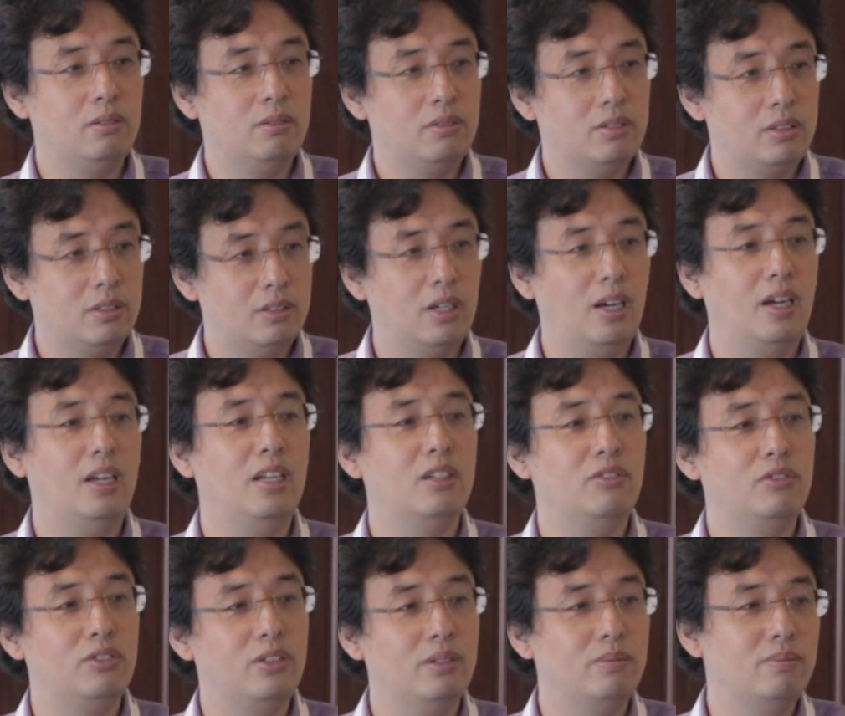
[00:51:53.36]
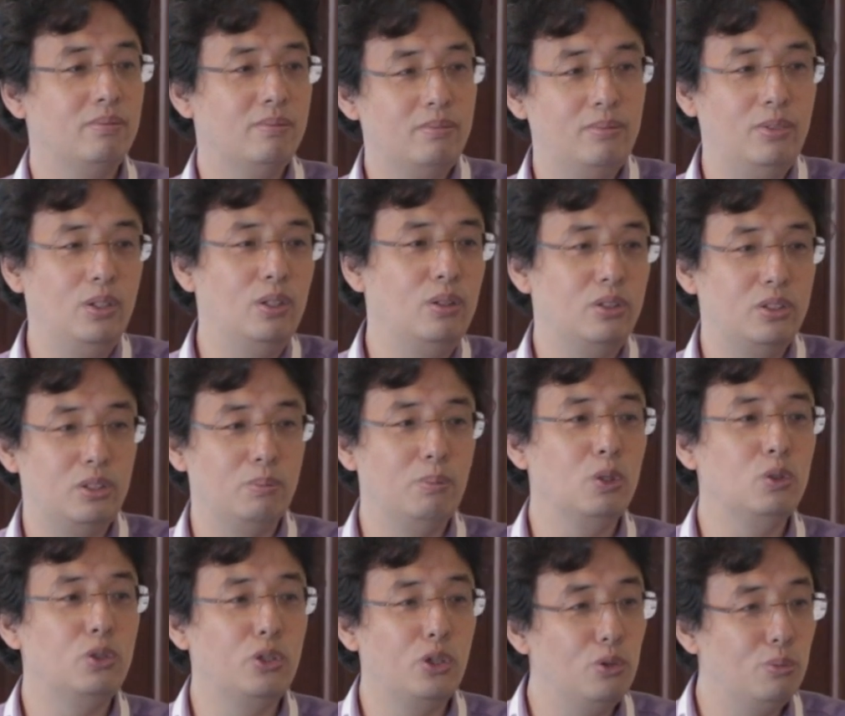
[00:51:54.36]
side of the, it's the
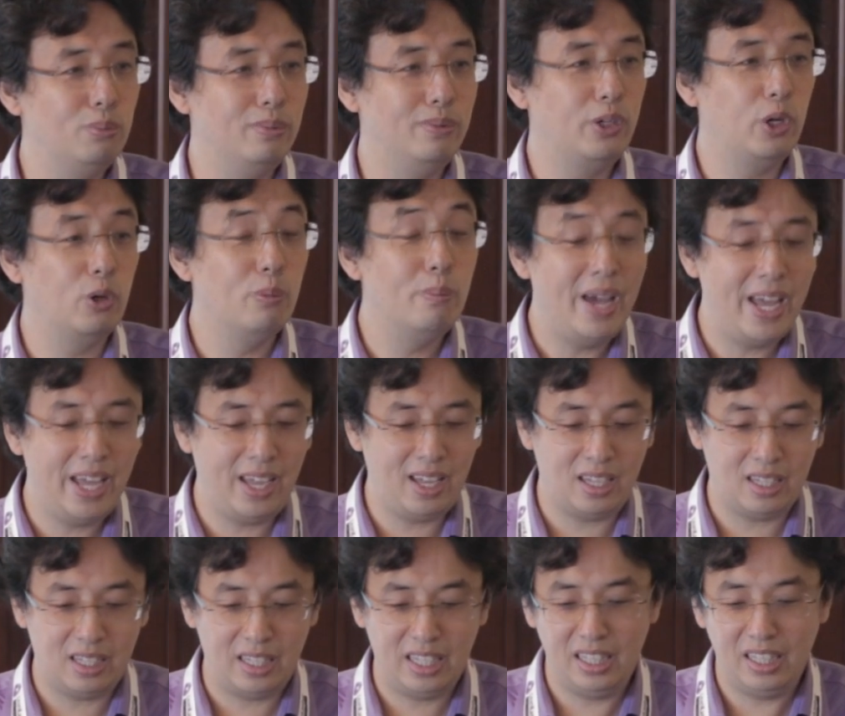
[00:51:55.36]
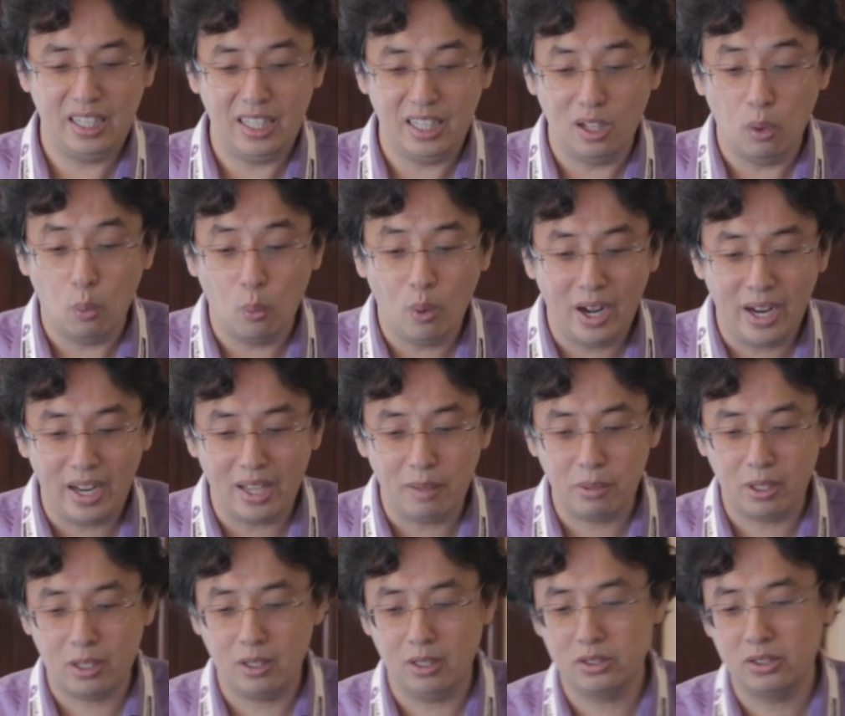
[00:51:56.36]
most humane in a way,
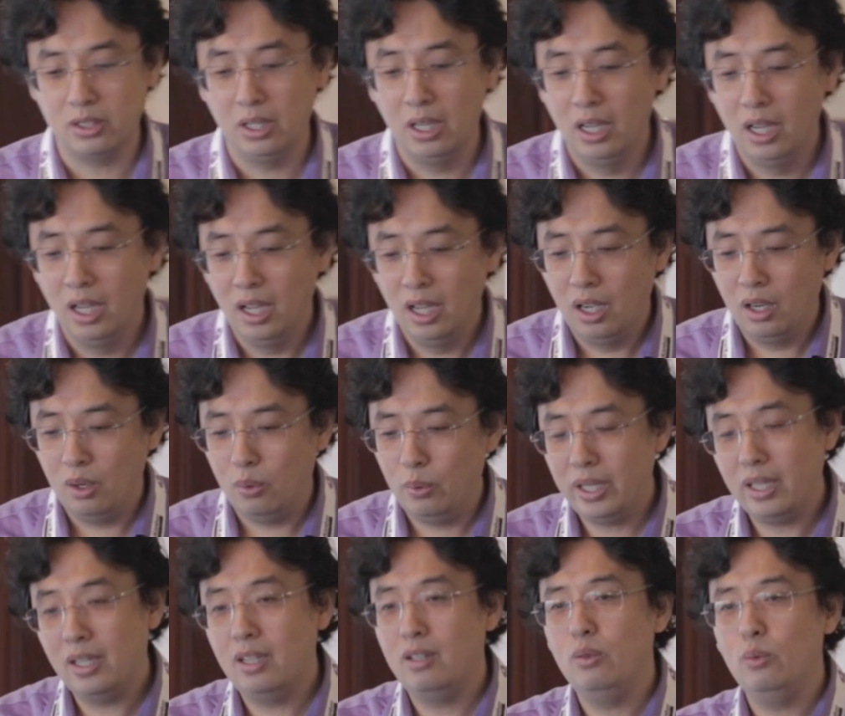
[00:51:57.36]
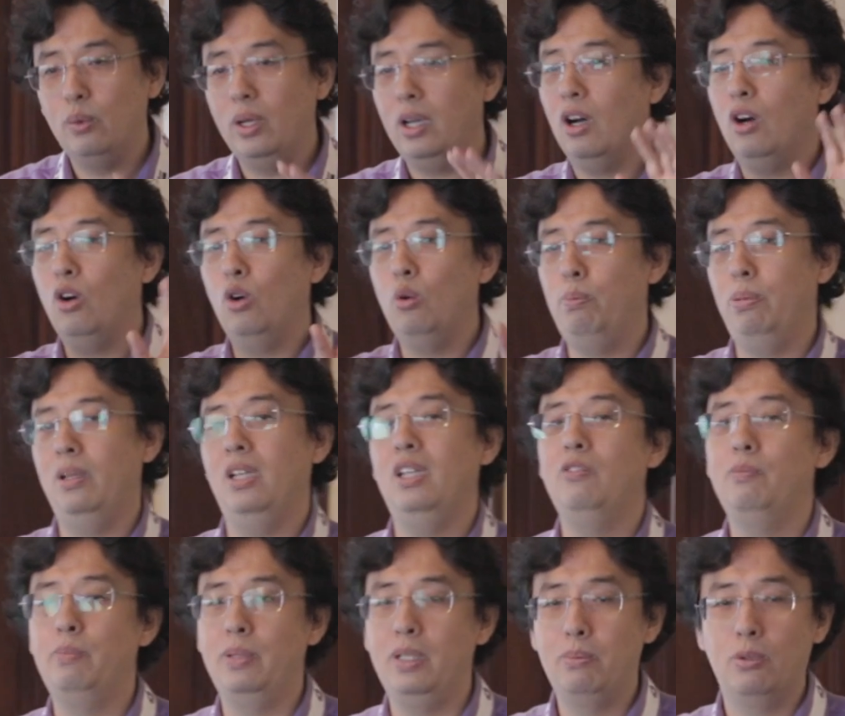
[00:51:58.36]
because we all
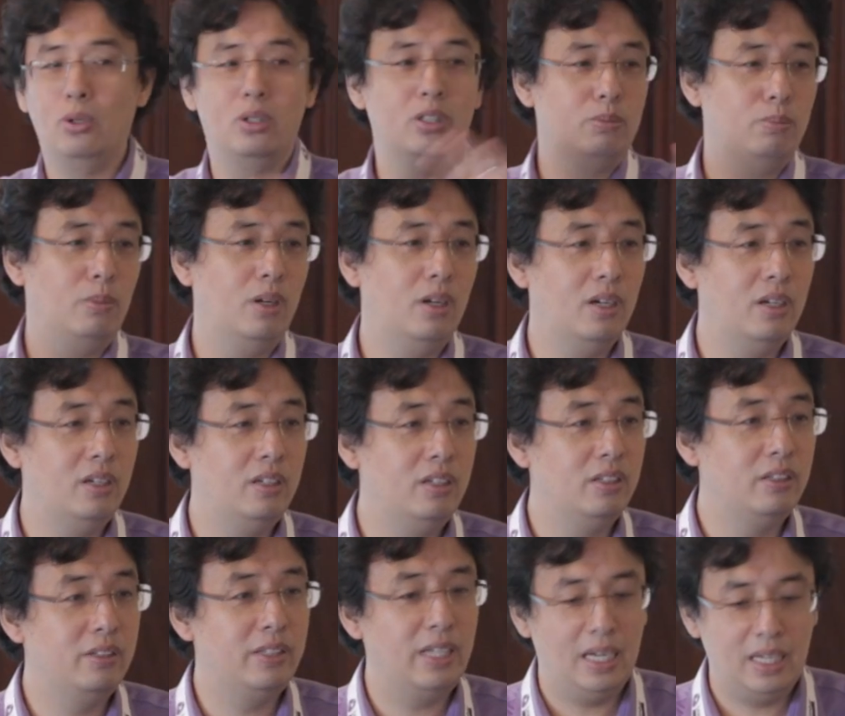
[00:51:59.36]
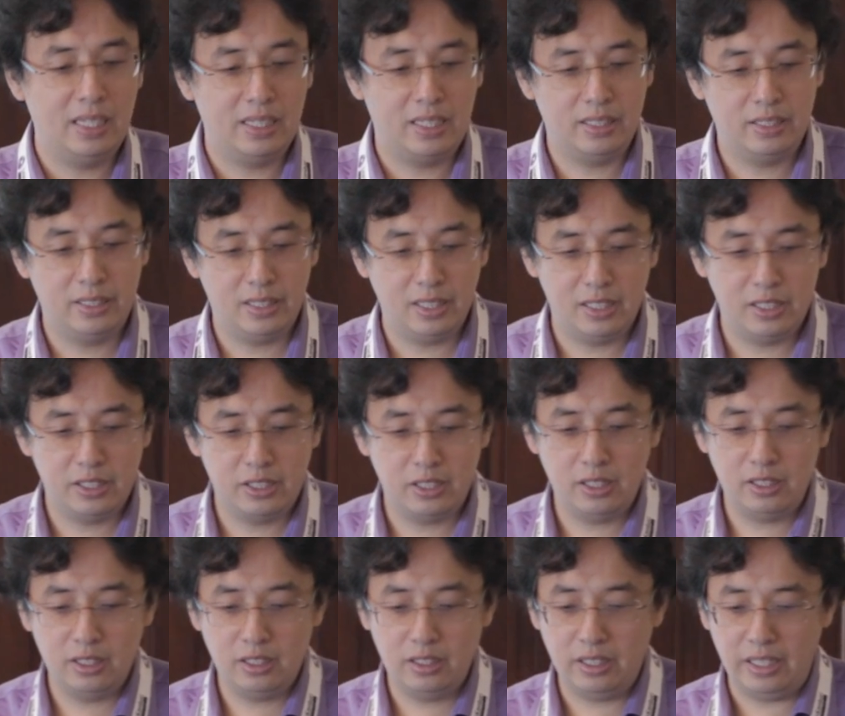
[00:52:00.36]
believe people are smart,
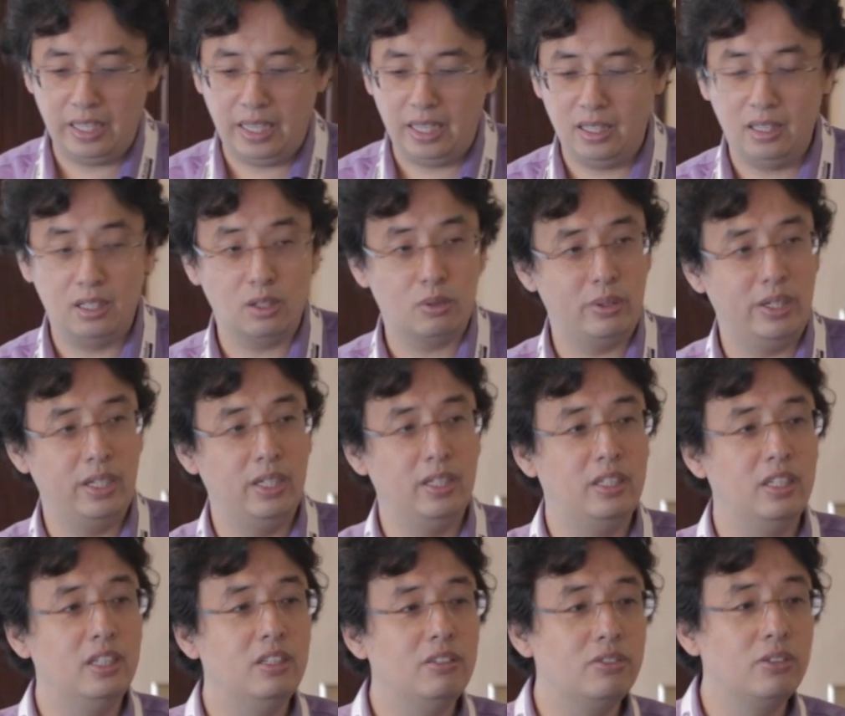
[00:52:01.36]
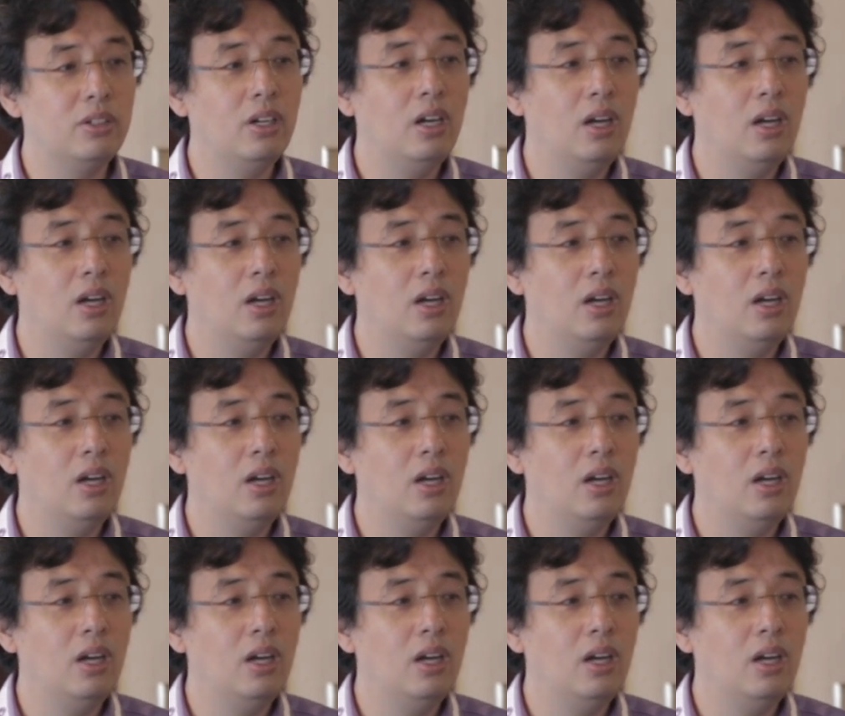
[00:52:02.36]
diligent, and creative.